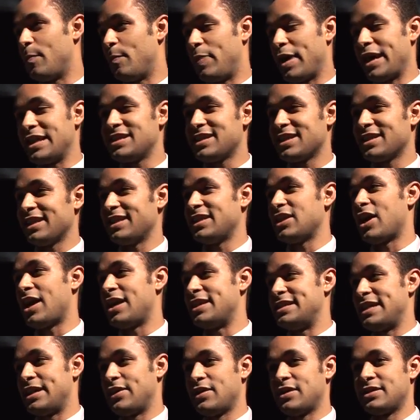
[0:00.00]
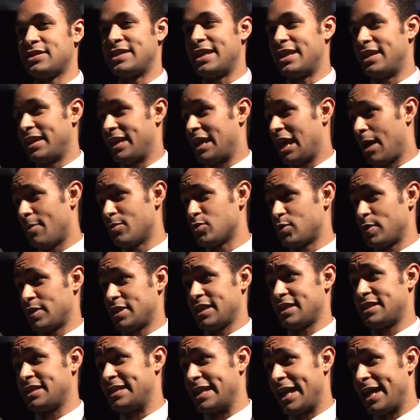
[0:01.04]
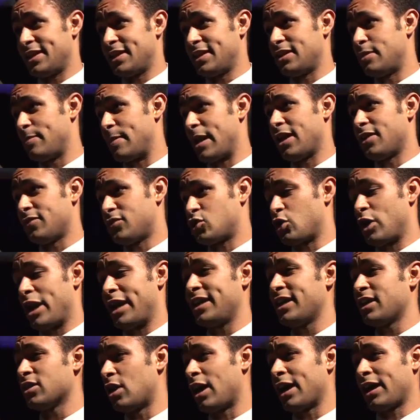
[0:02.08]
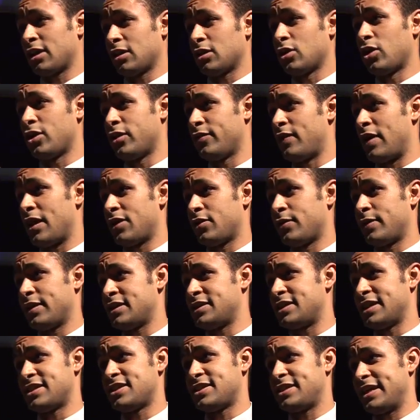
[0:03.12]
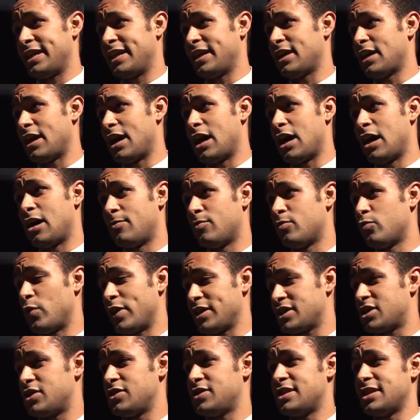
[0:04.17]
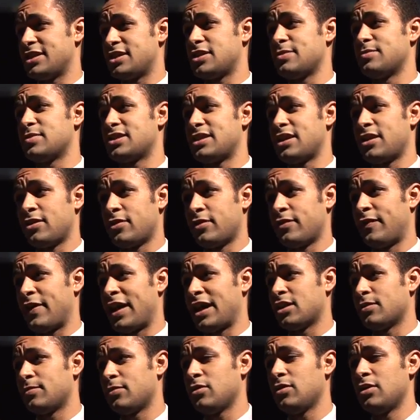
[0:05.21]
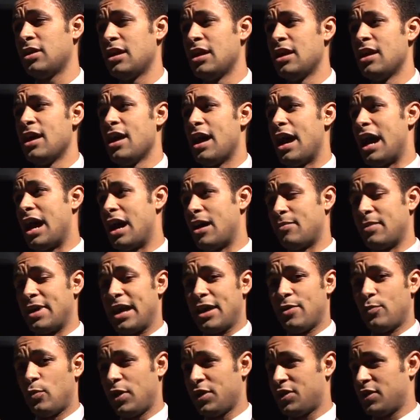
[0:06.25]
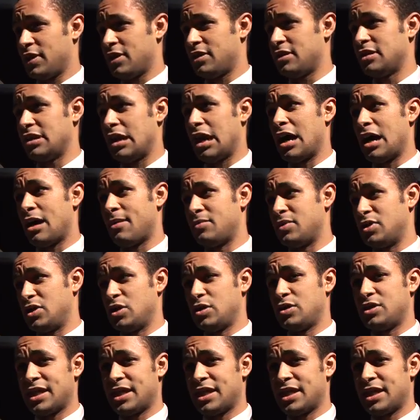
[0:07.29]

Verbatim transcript: Basically the idea is that it comes with a standard amount of training like a lot of other existing rescue systems that are available, and with it you